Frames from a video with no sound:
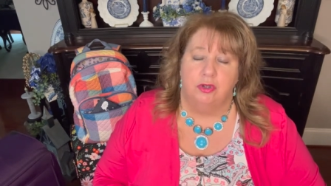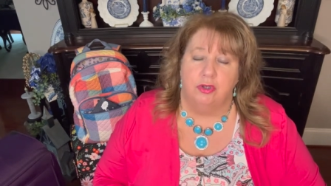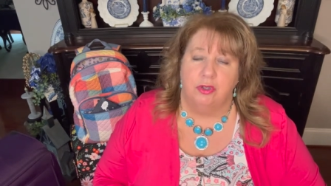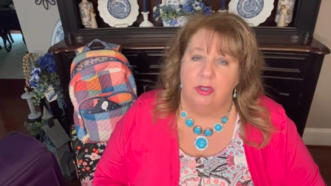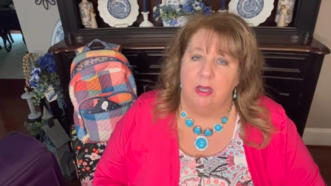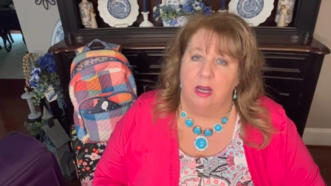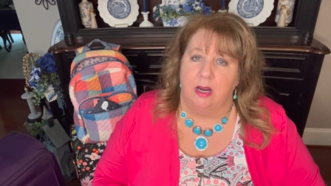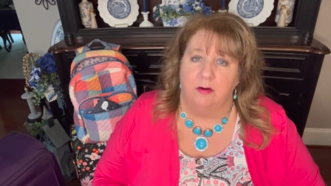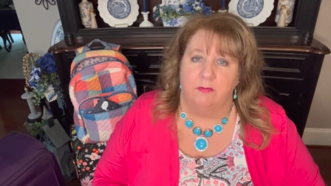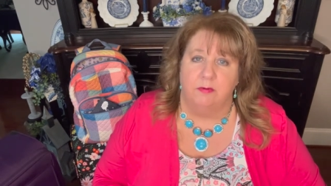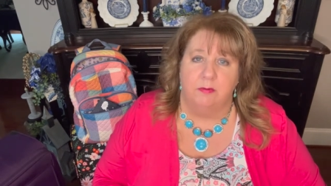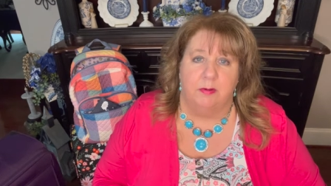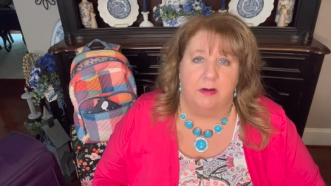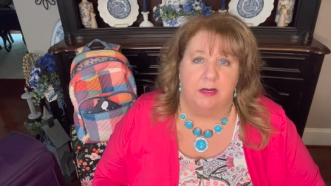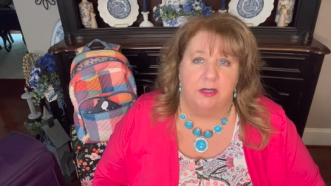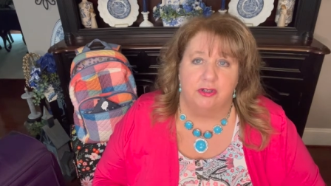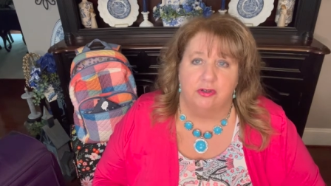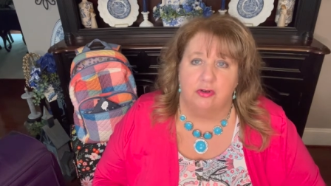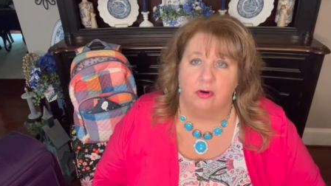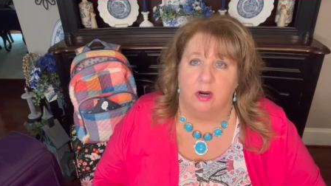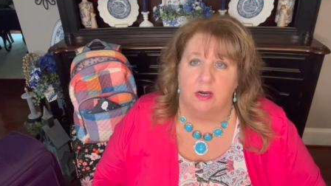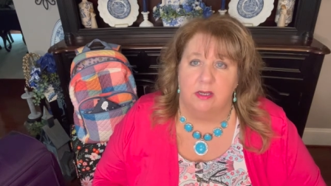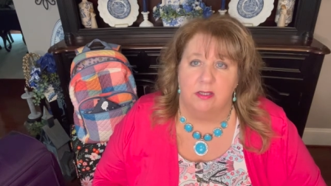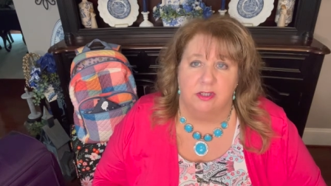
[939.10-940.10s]
everybody's
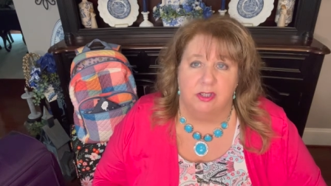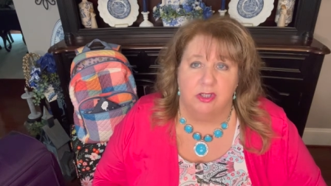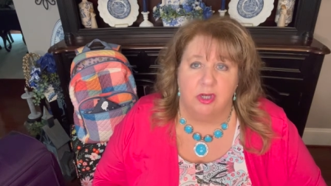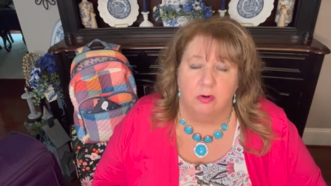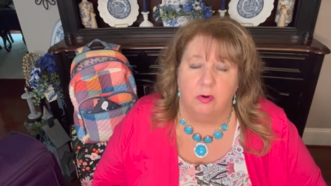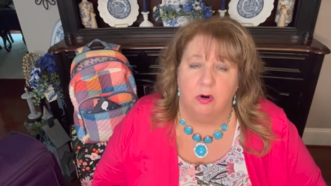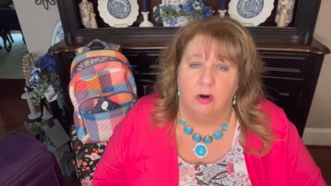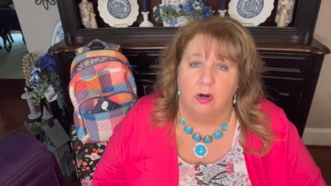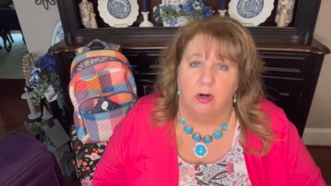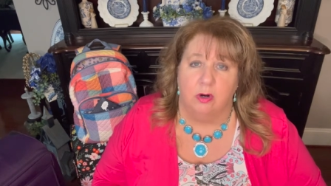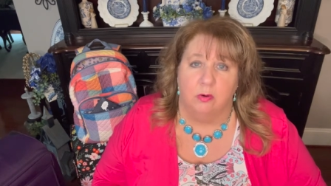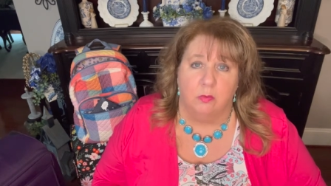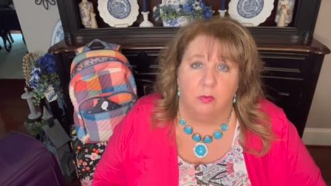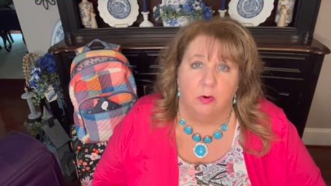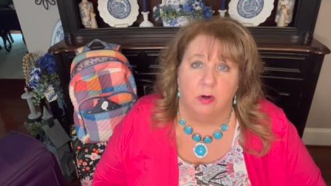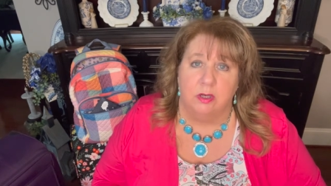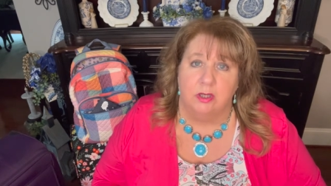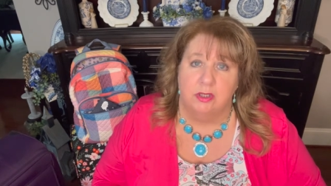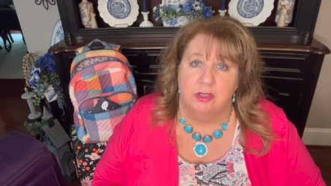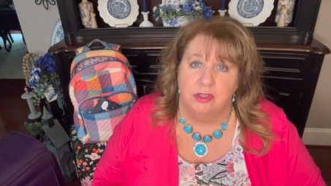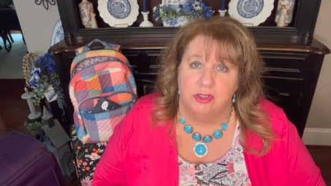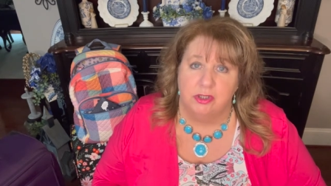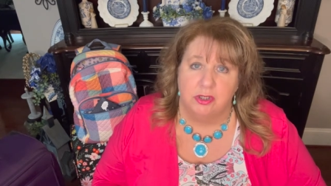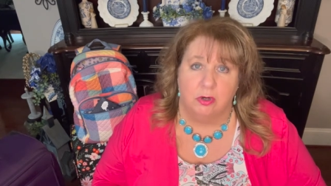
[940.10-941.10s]
trying so hard and
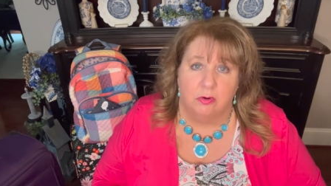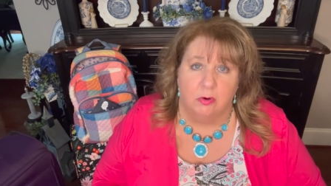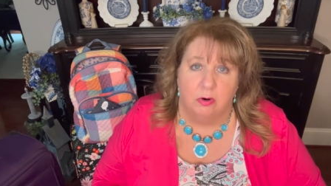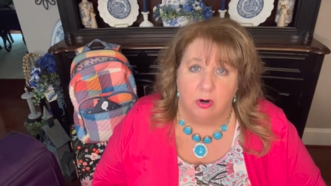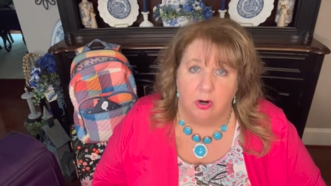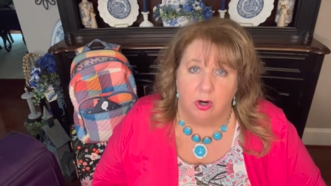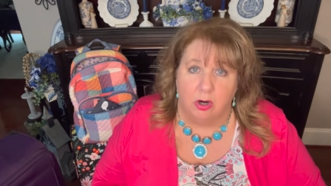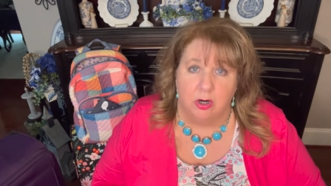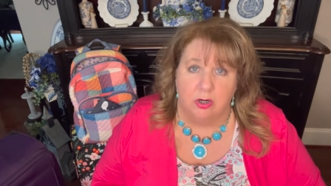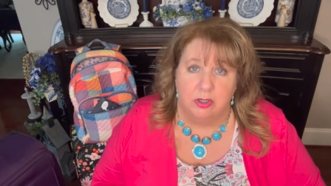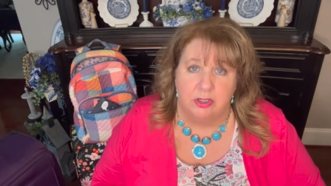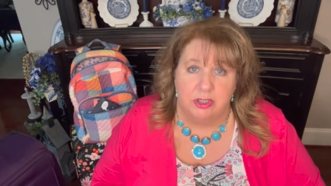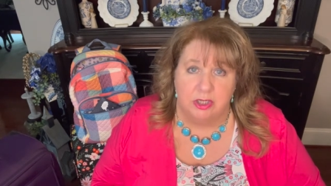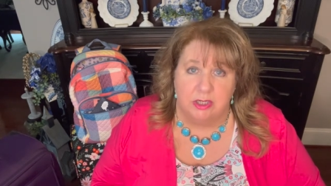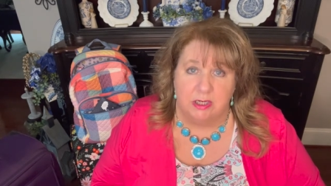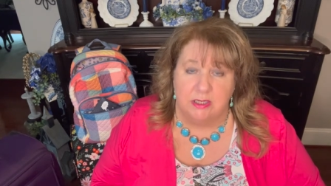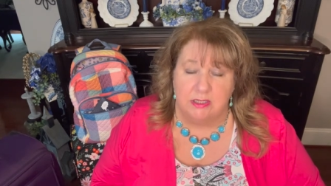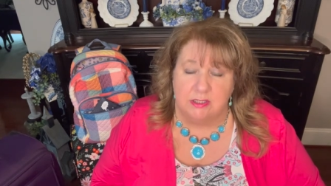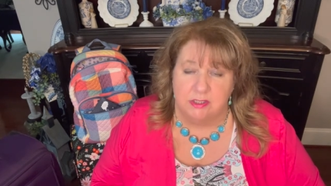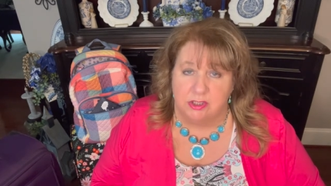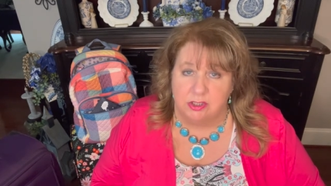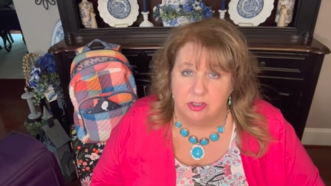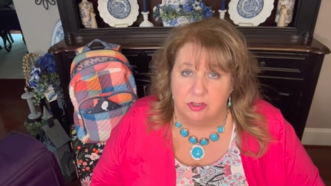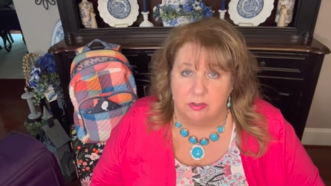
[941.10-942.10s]
working so hard to
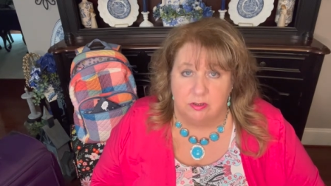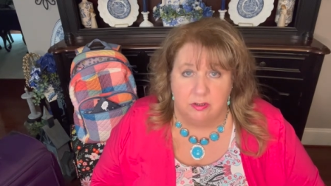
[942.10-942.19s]
get,